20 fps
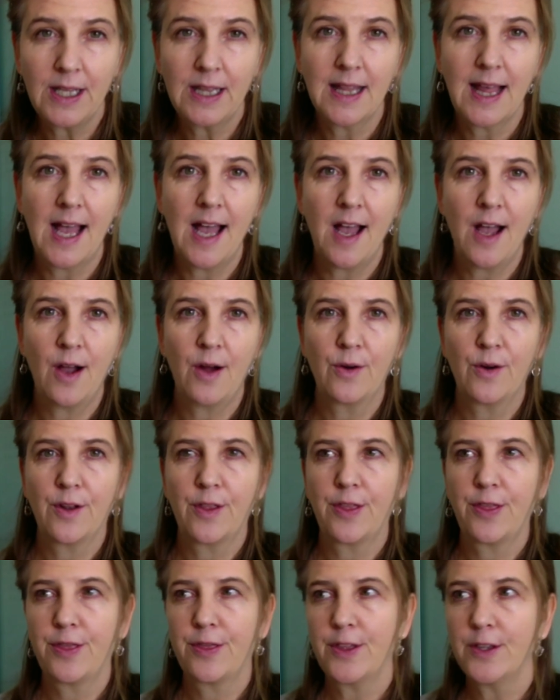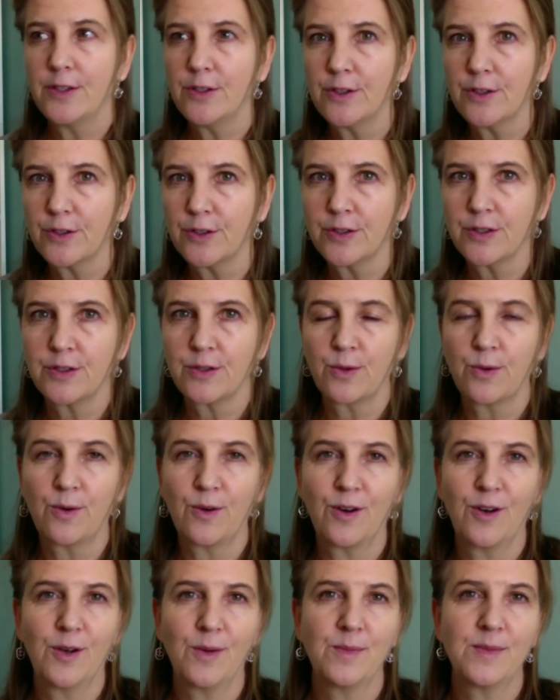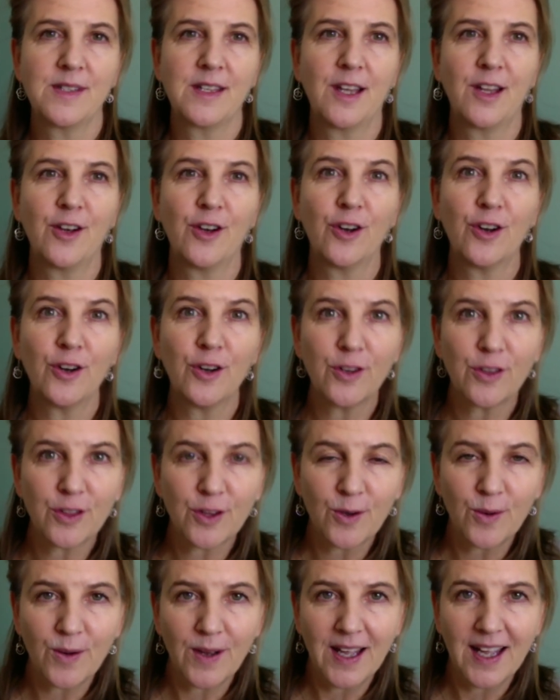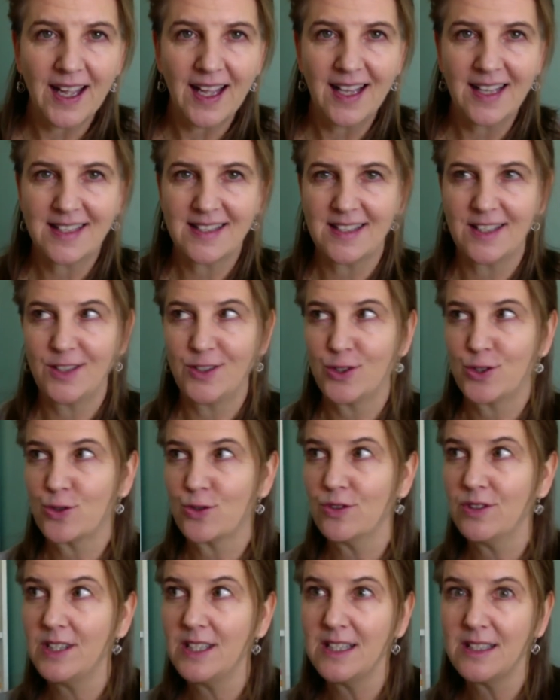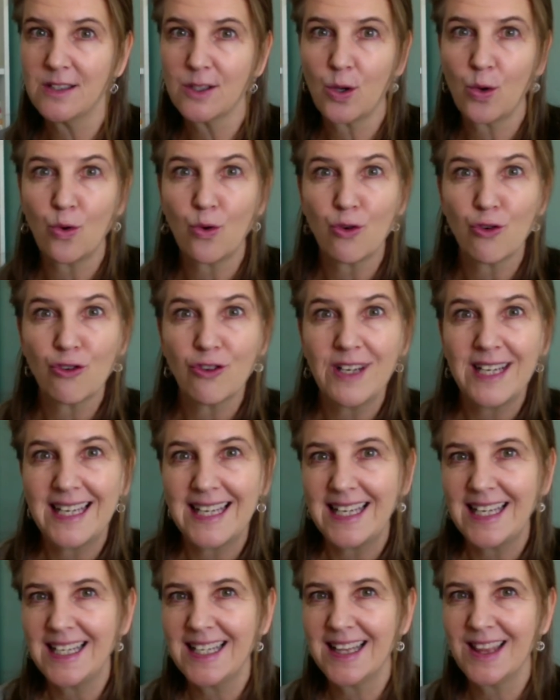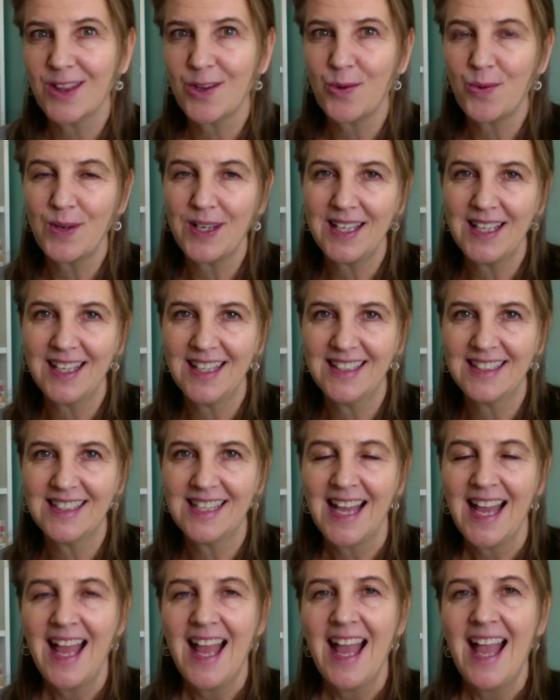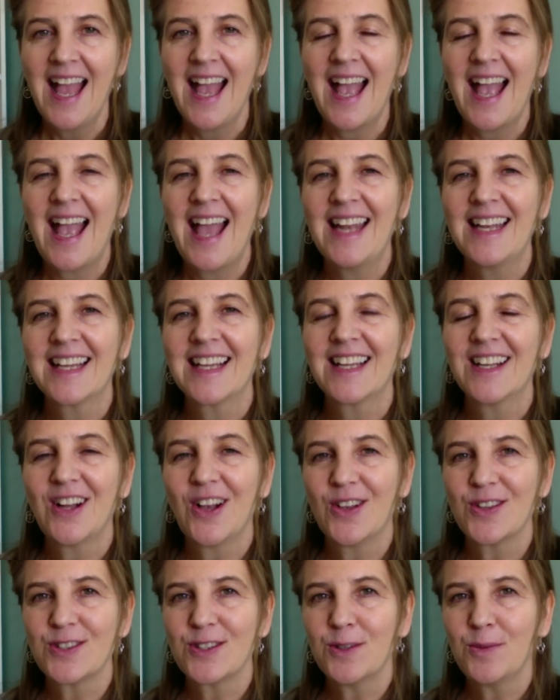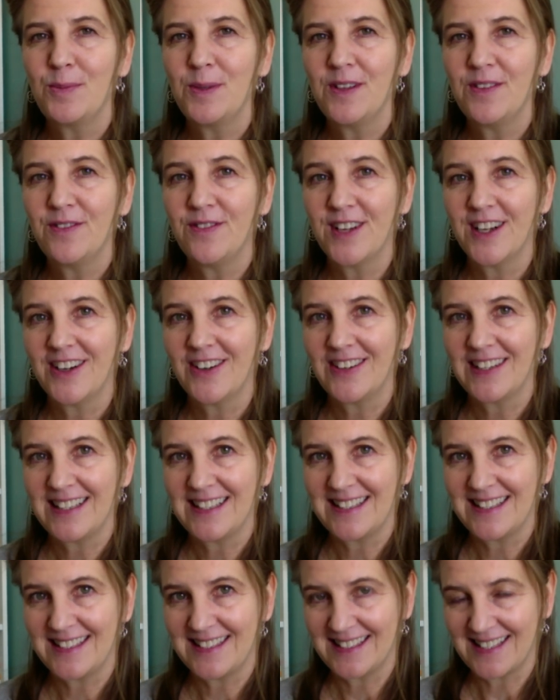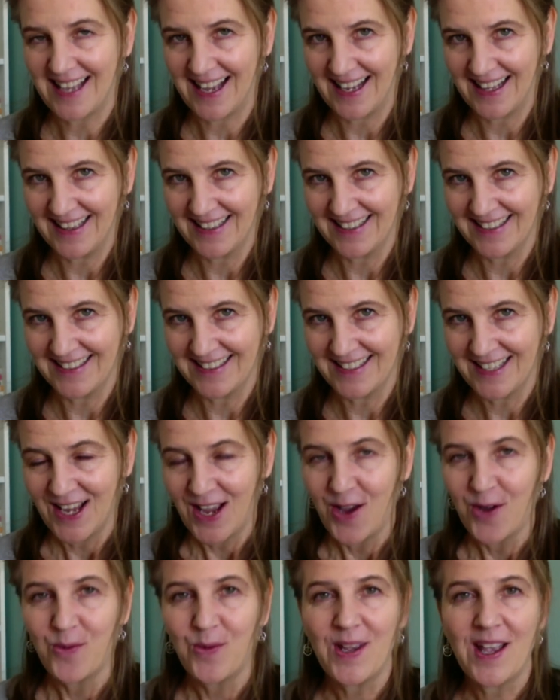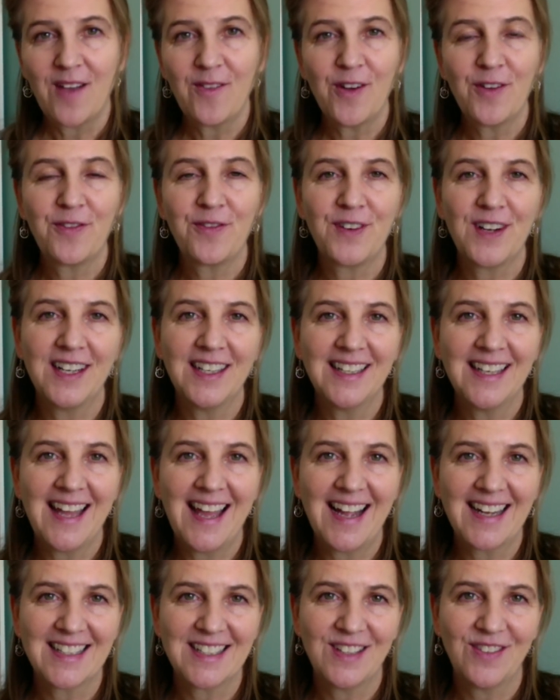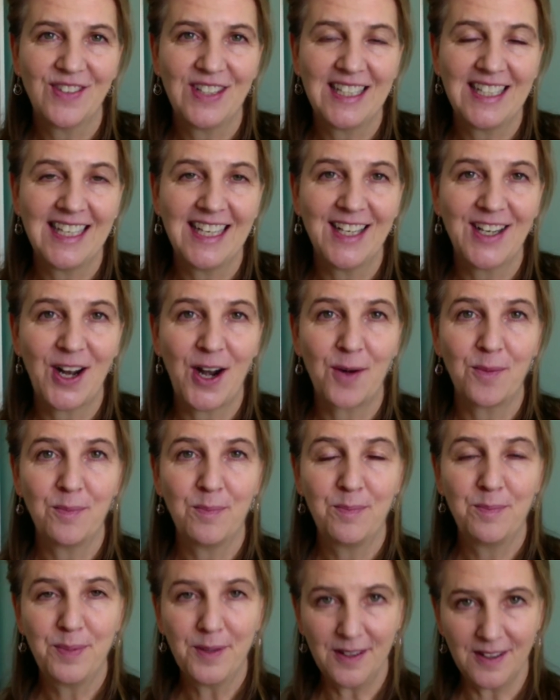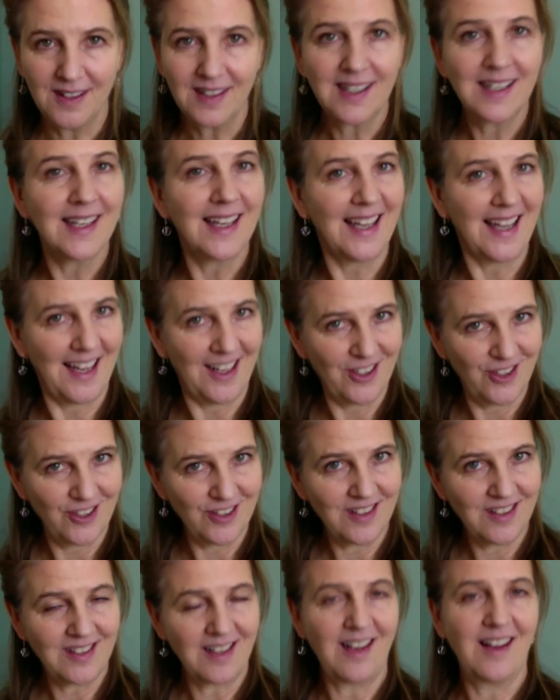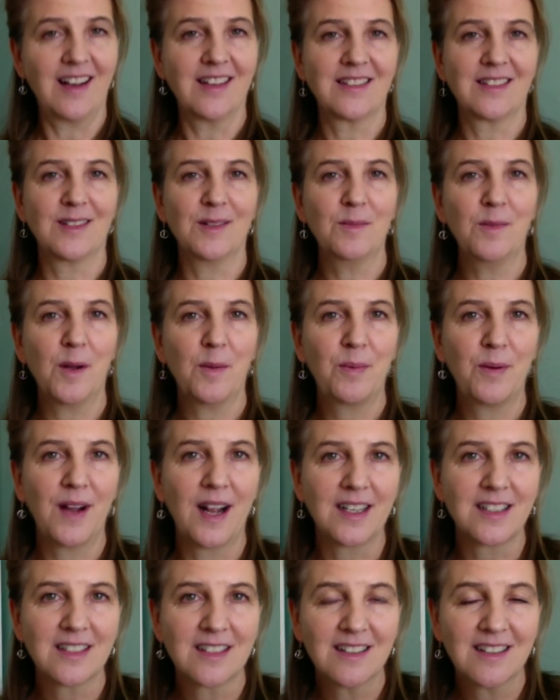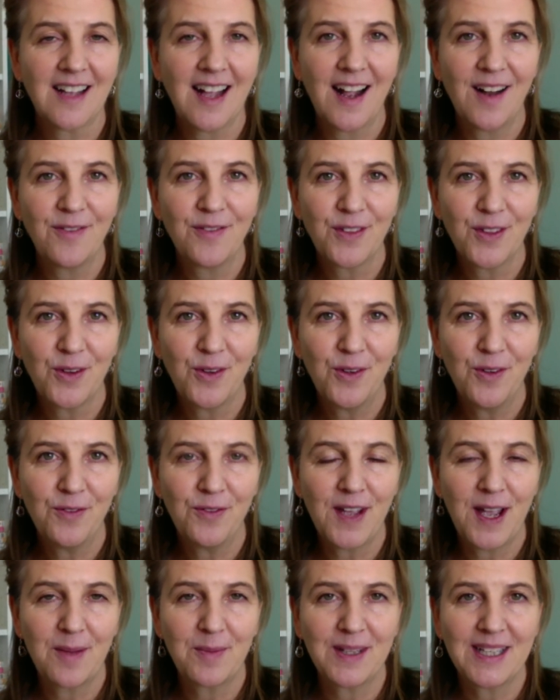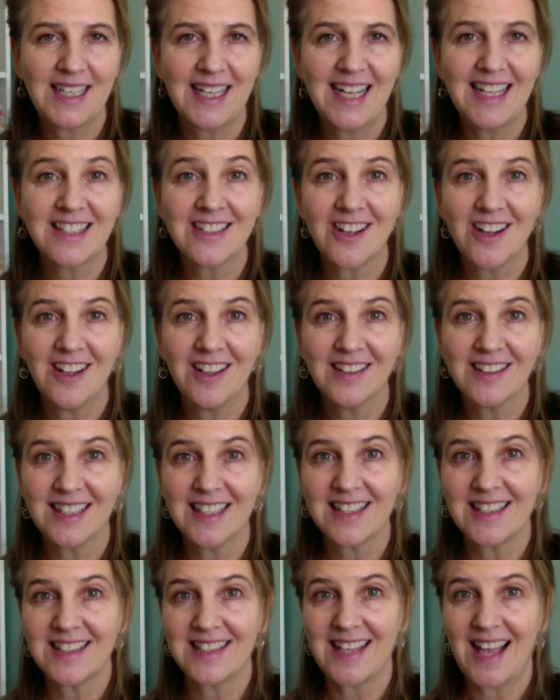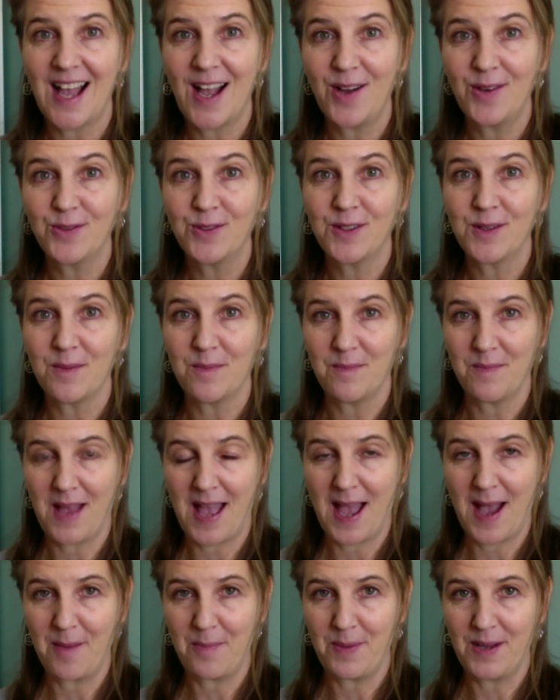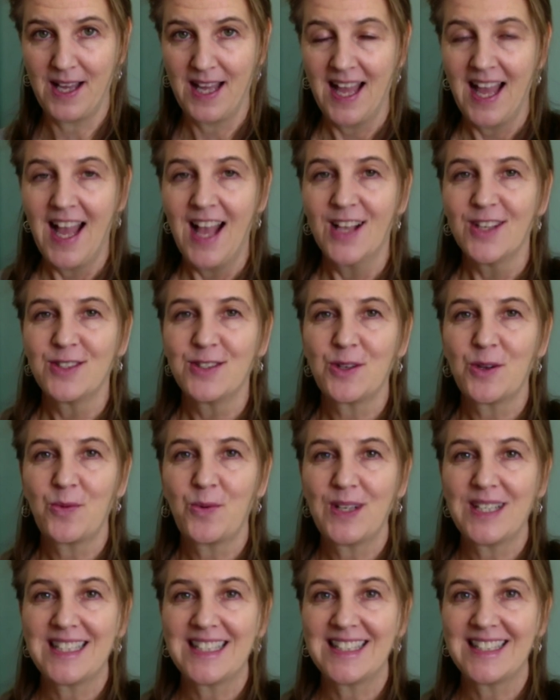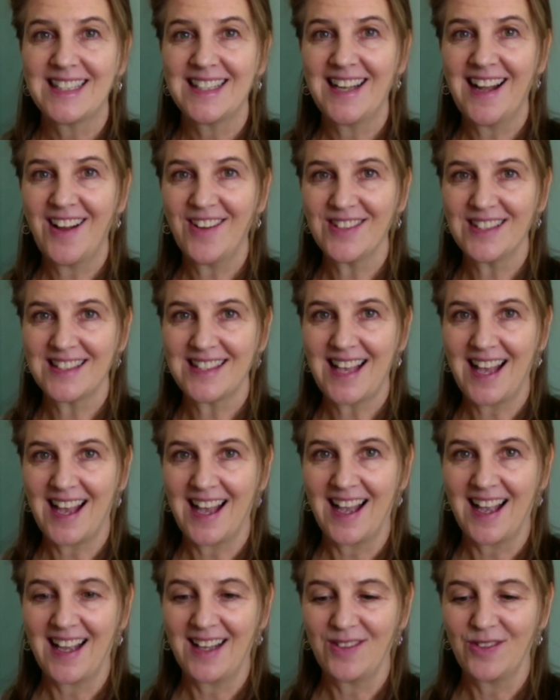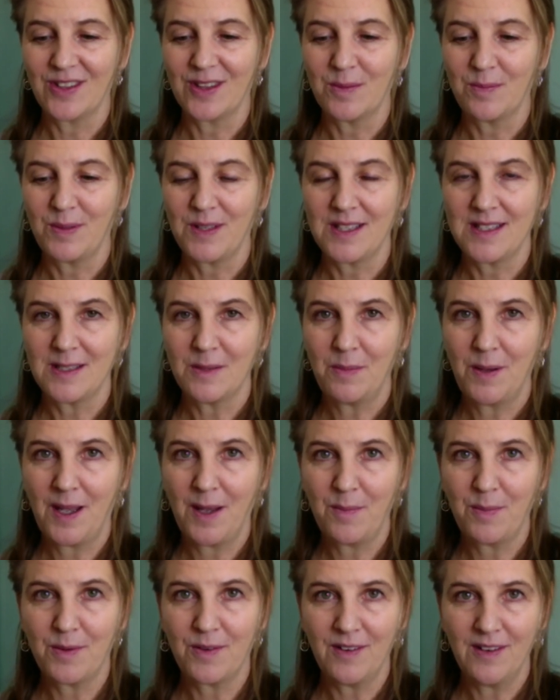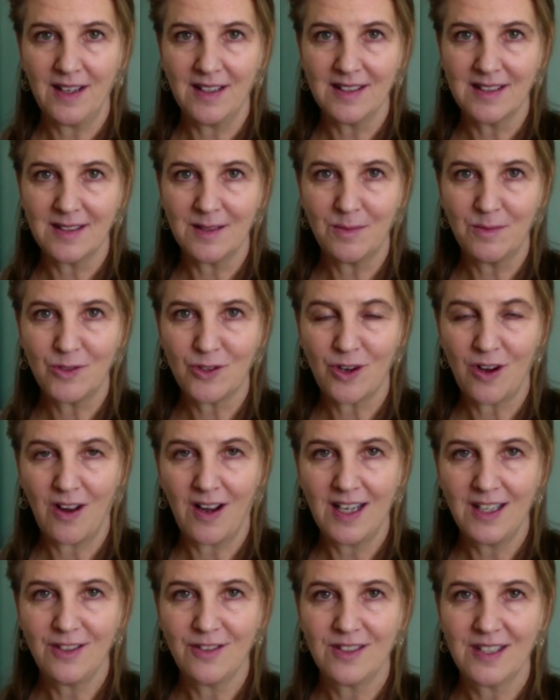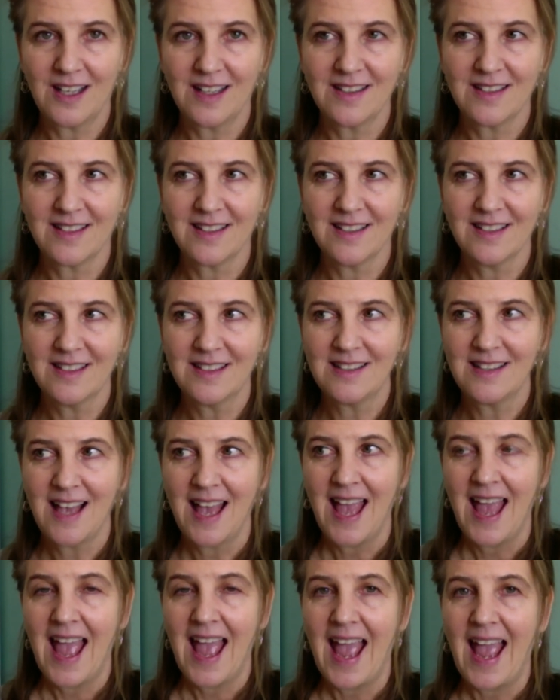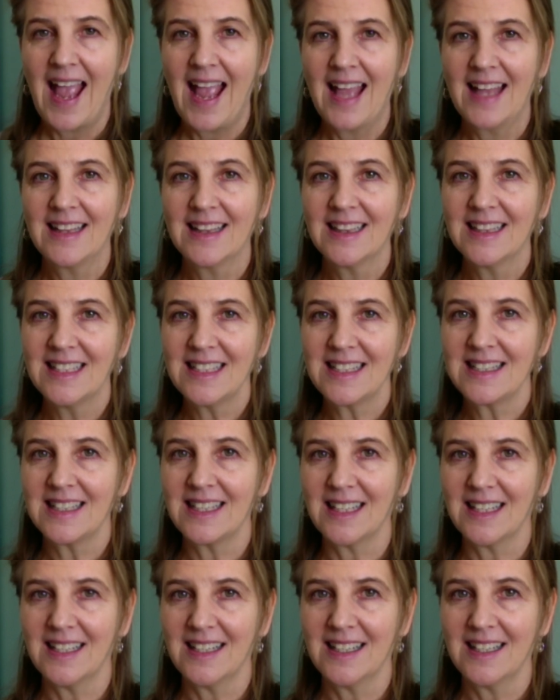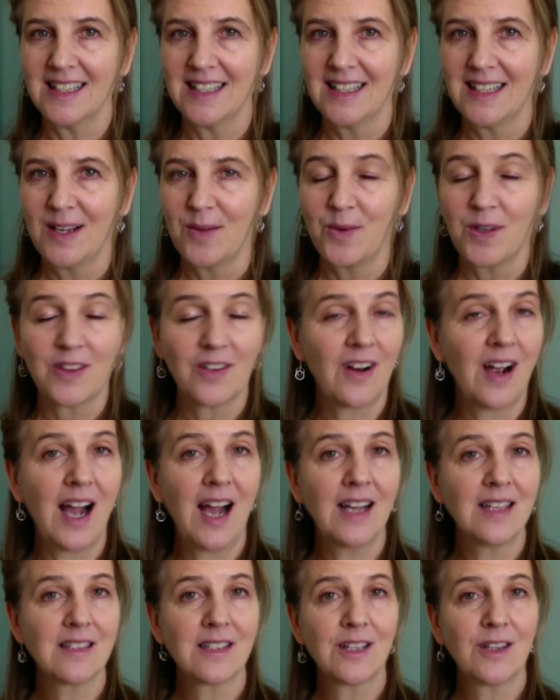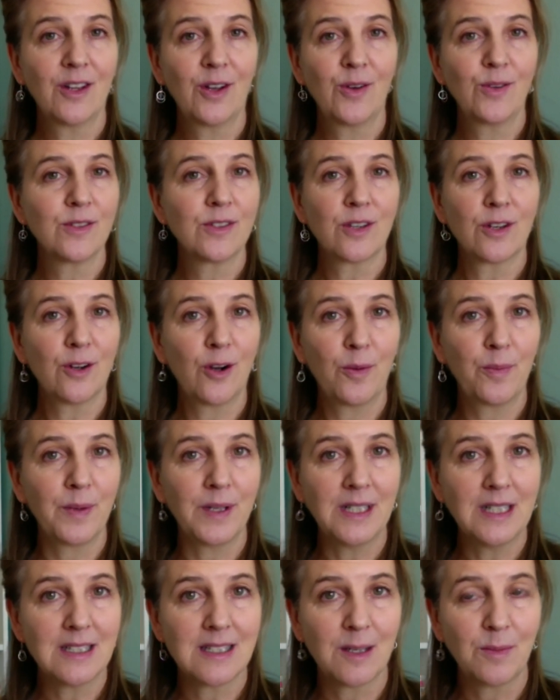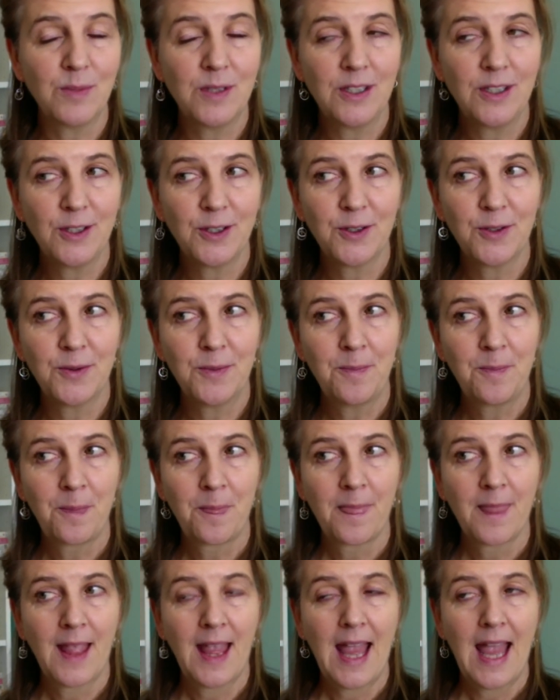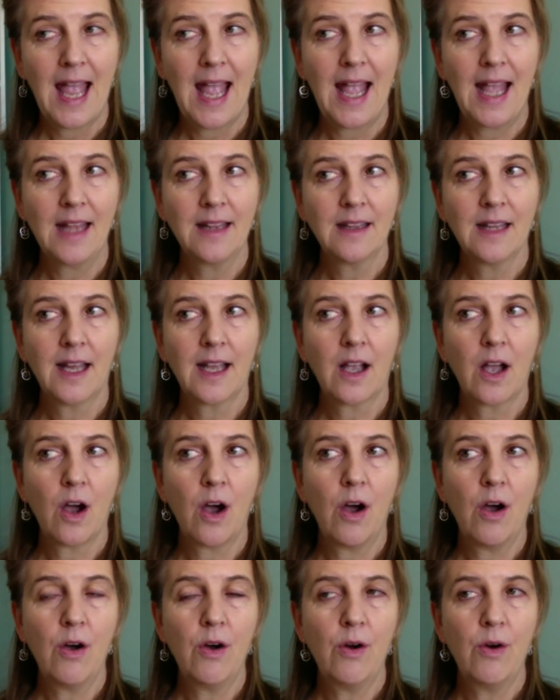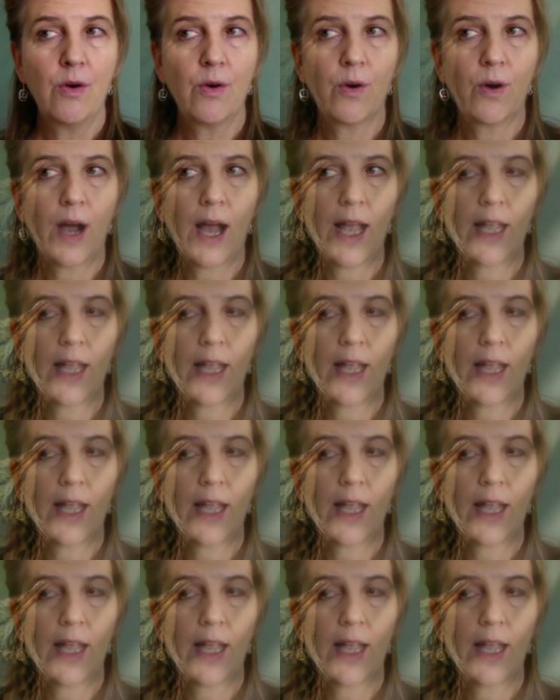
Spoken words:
loud, thunderstorms and earthquakes and trees creaking in the wind. And it can also be very silent. We have a fun activity in our book, Anxious to Awesome, a practical guide for the whole family. It's called a sound map. So we sit outside with a piece of paper and some drawing utensils and listen with our eyes closed or open. It's up to you. And like, oh, I